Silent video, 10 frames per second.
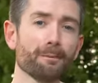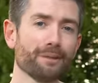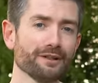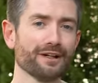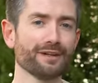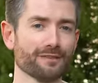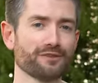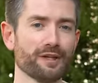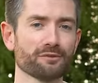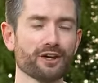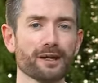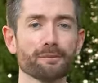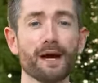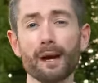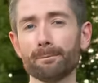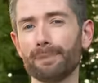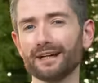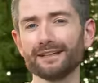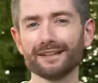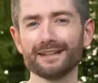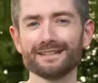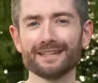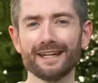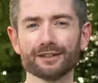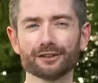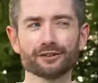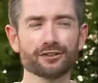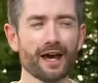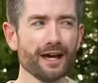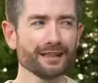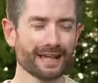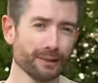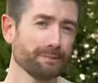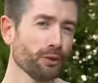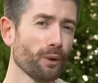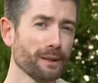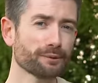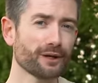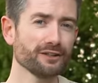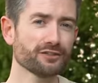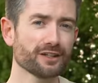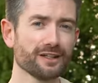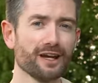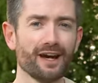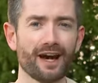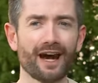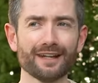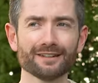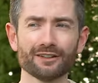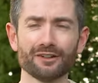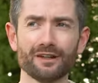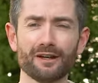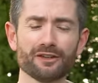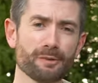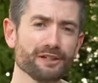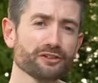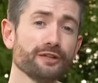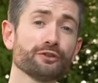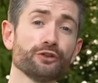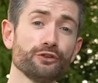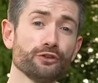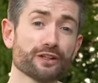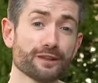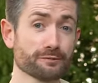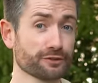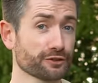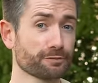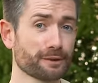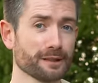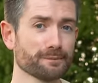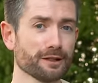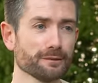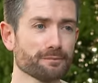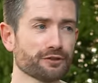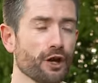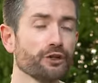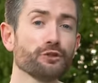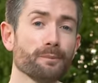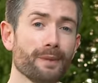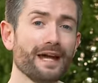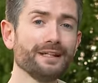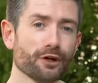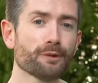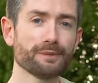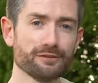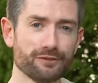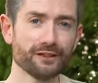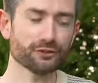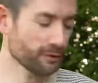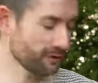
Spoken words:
But at the same time, buying containers can be quite pricey, and especially if you're using them for spring bulbs, you may not be finished